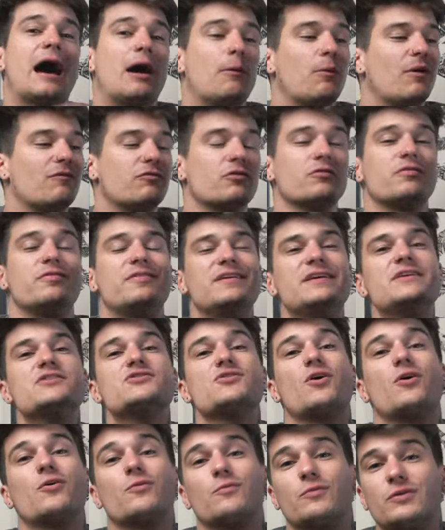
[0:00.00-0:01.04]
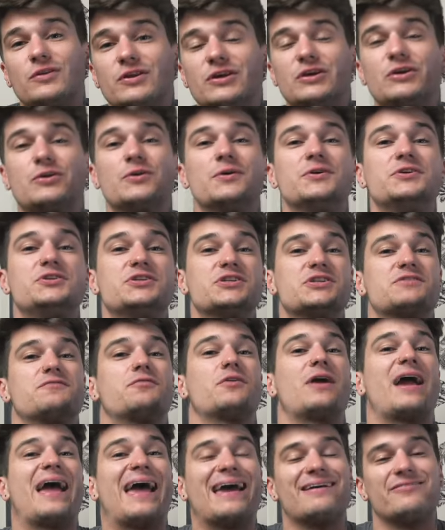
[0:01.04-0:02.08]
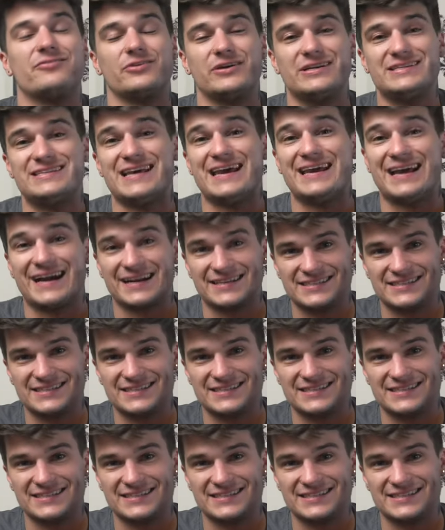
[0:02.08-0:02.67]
However, these are really good just for everyday